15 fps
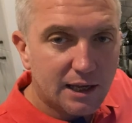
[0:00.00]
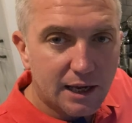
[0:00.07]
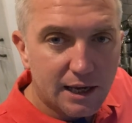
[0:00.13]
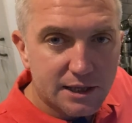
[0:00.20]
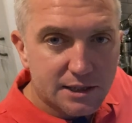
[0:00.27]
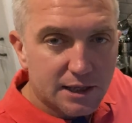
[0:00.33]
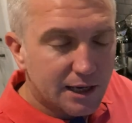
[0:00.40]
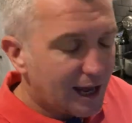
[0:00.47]

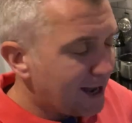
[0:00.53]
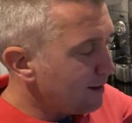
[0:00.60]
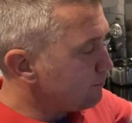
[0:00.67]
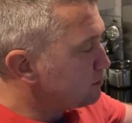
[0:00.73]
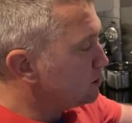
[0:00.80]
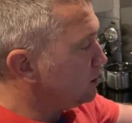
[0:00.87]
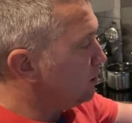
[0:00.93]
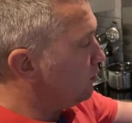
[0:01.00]
is an
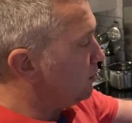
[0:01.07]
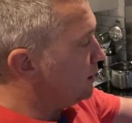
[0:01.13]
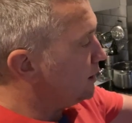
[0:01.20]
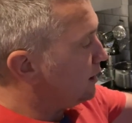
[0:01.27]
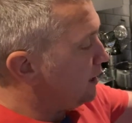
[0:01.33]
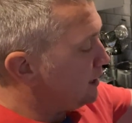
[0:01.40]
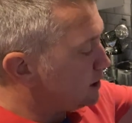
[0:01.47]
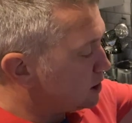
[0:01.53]
absolutely
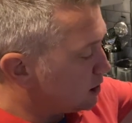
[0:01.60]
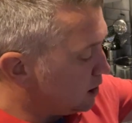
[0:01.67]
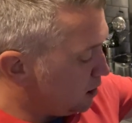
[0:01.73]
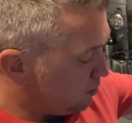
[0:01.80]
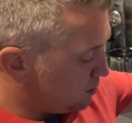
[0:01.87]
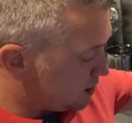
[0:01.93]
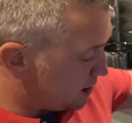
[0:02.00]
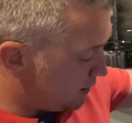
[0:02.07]

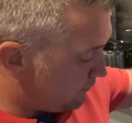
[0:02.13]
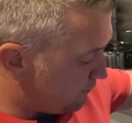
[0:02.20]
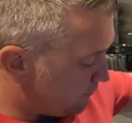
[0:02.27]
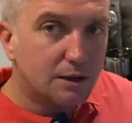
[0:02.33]
exclusive